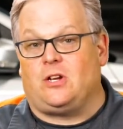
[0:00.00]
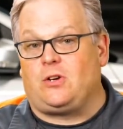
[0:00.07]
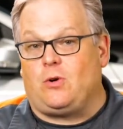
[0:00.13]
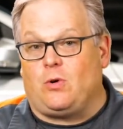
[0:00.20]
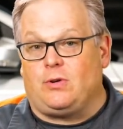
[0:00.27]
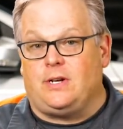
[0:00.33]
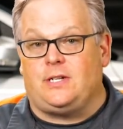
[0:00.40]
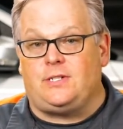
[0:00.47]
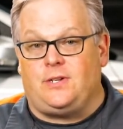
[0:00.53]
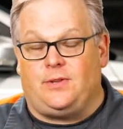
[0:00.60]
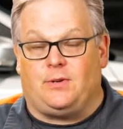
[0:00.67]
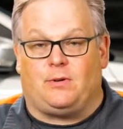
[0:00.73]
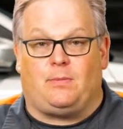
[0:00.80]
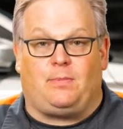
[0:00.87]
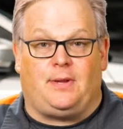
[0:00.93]
according to
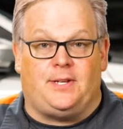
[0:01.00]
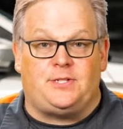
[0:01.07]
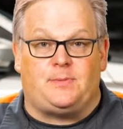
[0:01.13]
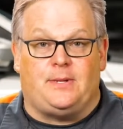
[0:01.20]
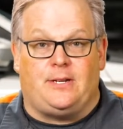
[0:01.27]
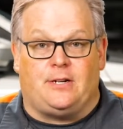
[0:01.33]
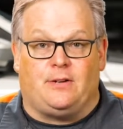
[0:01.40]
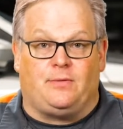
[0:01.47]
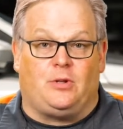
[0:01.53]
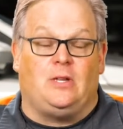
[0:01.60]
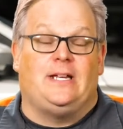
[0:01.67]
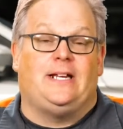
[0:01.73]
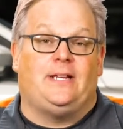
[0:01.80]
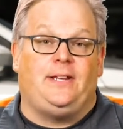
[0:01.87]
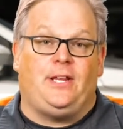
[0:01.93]
the replacement
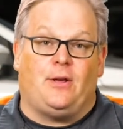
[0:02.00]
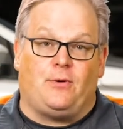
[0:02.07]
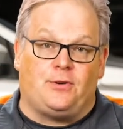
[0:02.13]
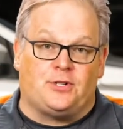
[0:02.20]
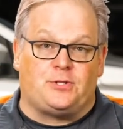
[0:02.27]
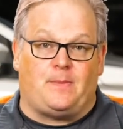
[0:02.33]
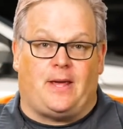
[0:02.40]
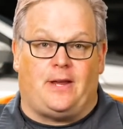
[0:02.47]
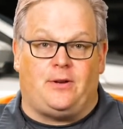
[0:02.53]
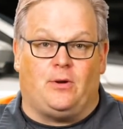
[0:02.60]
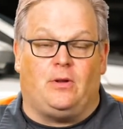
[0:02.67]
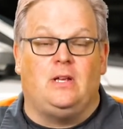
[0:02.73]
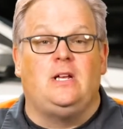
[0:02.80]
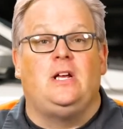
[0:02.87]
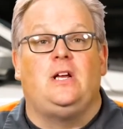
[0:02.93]
interval in the owner's manual.